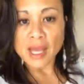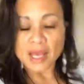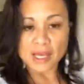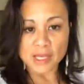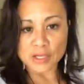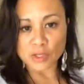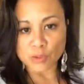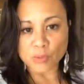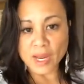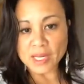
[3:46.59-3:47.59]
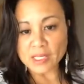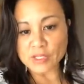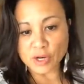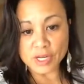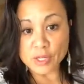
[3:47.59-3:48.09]
and you know writing
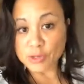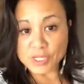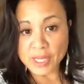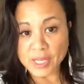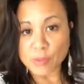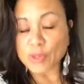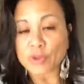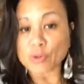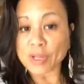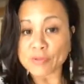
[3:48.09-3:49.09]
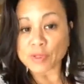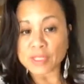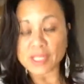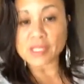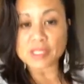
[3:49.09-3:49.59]
starting your day with your grateful
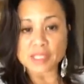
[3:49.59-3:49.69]
list